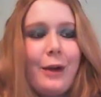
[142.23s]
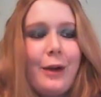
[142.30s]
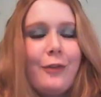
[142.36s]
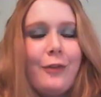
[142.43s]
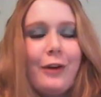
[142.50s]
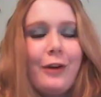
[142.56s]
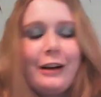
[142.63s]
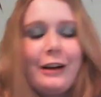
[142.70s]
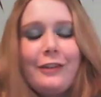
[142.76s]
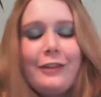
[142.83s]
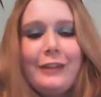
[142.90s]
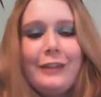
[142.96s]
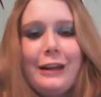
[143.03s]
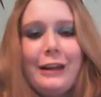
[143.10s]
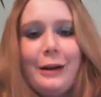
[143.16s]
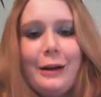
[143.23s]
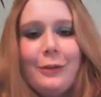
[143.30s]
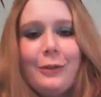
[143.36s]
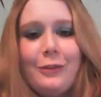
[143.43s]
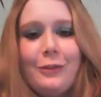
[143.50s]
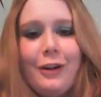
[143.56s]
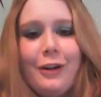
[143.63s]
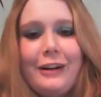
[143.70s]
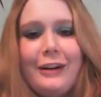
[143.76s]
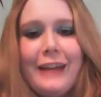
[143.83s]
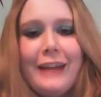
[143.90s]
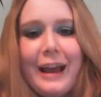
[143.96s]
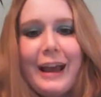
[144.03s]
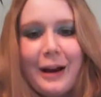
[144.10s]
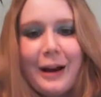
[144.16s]
right before I just, was locked
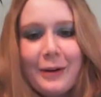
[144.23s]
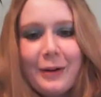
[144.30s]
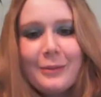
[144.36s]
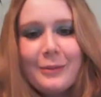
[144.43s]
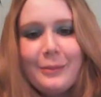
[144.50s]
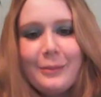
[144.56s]
out.